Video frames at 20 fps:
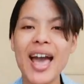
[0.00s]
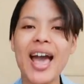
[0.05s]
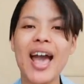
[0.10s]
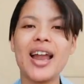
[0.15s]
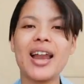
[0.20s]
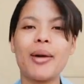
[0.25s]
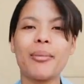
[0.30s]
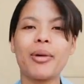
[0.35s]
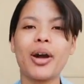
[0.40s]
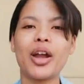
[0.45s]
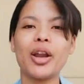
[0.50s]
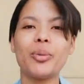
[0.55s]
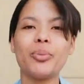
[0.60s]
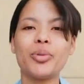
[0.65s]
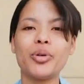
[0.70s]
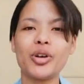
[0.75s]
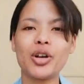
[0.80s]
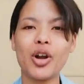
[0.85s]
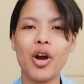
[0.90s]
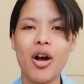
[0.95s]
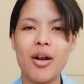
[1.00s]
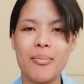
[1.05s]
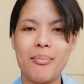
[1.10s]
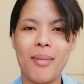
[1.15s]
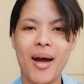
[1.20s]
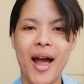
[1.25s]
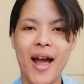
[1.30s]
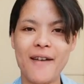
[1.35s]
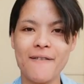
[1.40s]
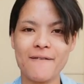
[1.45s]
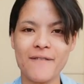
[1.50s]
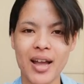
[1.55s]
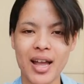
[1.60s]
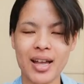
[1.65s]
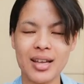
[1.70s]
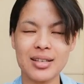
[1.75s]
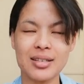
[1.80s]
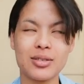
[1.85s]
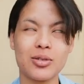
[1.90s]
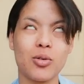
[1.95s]
and I'm going to put it on my
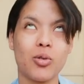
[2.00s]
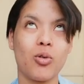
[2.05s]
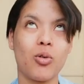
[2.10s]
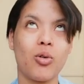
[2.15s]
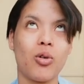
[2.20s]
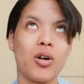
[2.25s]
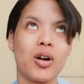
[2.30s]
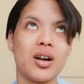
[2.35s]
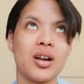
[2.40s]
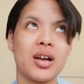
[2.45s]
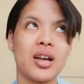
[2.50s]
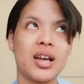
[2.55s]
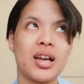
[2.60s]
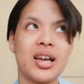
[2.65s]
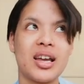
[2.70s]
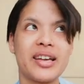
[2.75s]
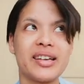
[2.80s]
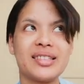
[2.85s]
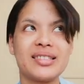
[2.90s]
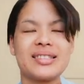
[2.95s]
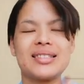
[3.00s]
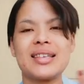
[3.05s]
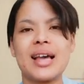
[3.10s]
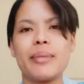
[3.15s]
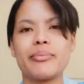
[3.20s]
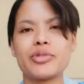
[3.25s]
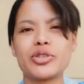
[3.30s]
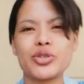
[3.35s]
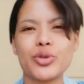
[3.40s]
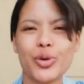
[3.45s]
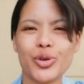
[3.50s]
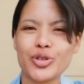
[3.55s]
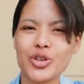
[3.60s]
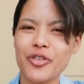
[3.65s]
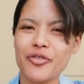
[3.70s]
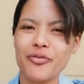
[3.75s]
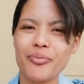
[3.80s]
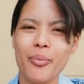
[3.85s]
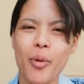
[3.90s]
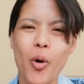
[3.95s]
face, or in some sort
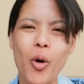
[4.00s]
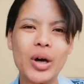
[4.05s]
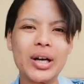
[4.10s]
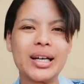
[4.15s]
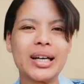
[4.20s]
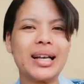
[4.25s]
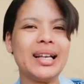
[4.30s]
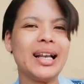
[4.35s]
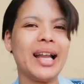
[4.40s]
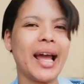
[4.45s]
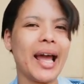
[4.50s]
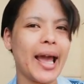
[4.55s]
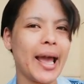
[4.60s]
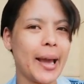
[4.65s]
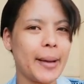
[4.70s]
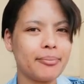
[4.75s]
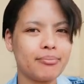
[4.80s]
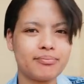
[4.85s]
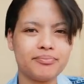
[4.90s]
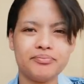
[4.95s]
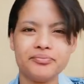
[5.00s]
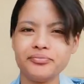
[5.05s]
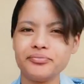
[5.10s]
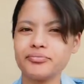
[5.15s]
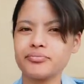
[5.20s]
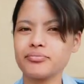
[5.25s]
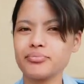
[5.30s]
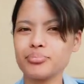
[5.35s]
of more glam